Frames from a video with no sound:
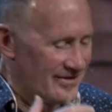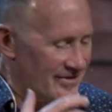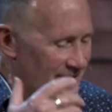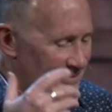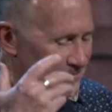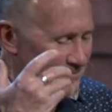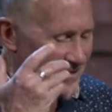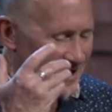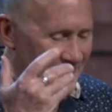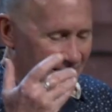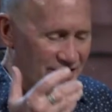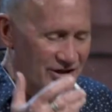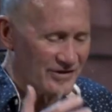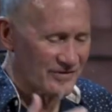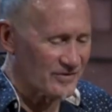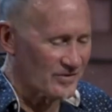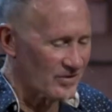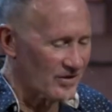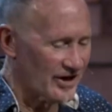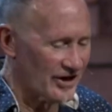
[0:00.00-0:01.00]
the mind
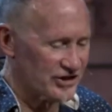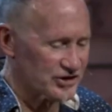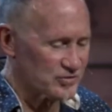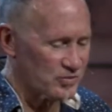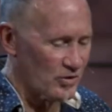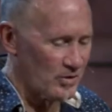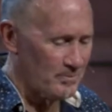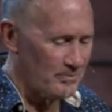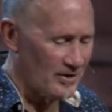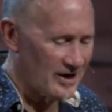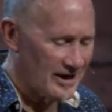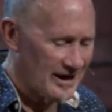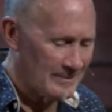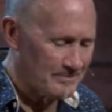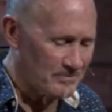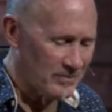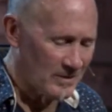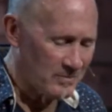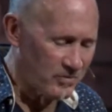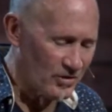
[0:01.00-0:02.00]
of Christ will
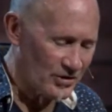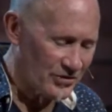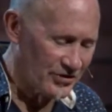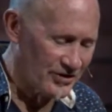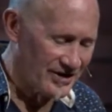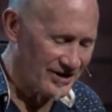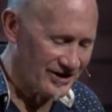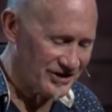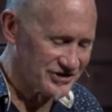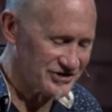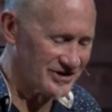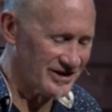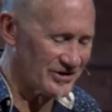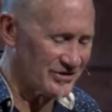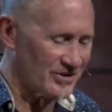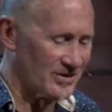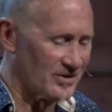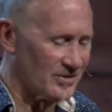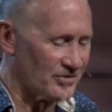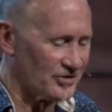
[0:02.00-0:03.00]
pop up within us,
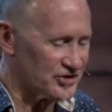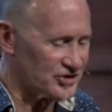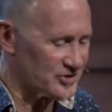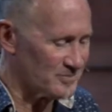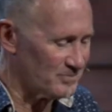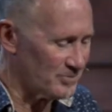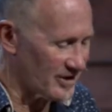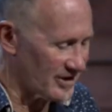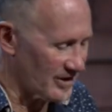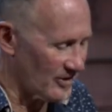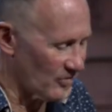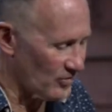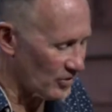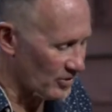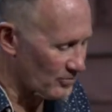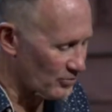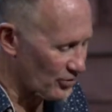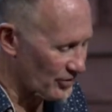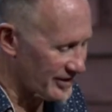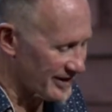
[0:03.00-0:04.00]
and the Holy Spirit
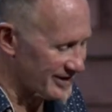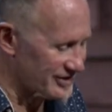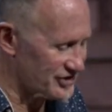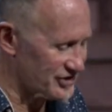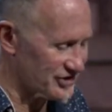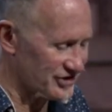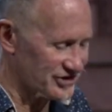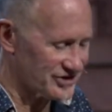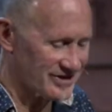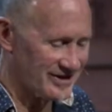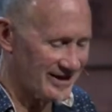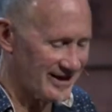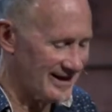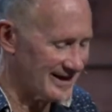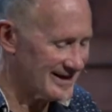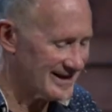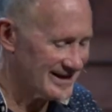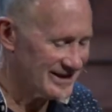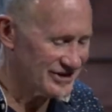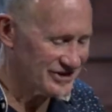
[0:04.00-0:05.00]
will bring just
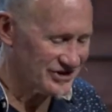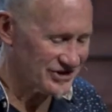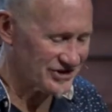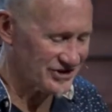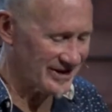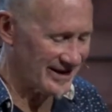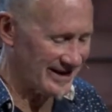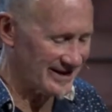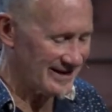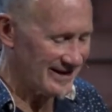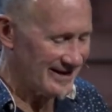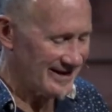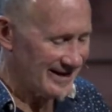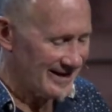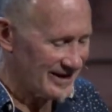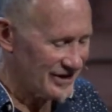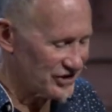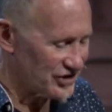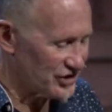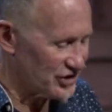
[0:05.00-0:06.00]
insight
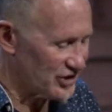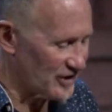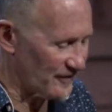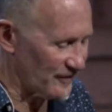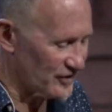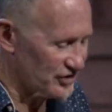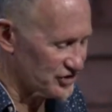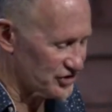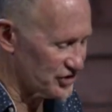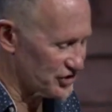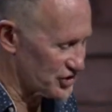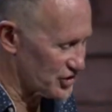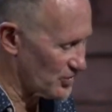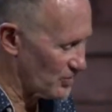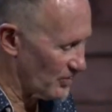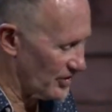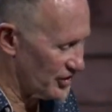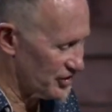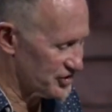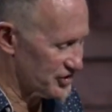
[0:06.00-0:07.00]
into different
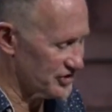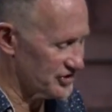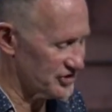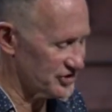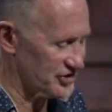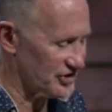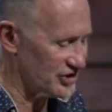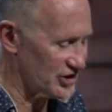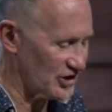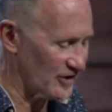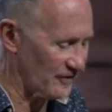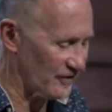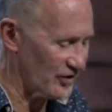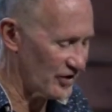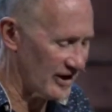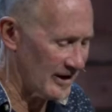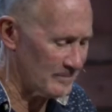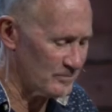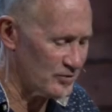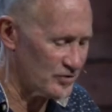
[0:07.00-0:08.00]
situations and
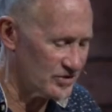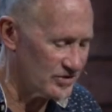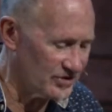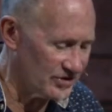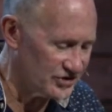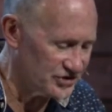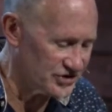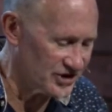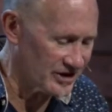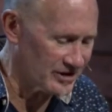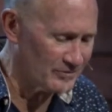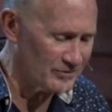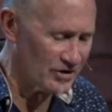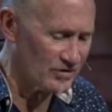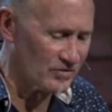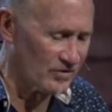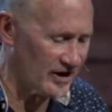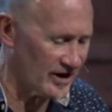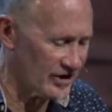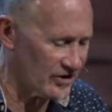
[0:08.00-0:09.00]
different opportunities that can be
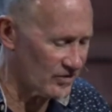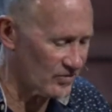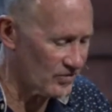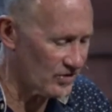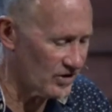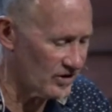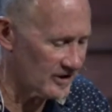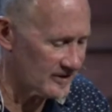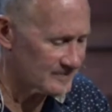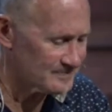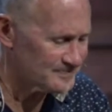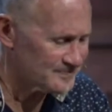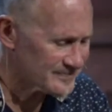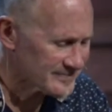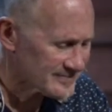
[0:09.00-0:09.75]
right or wrong.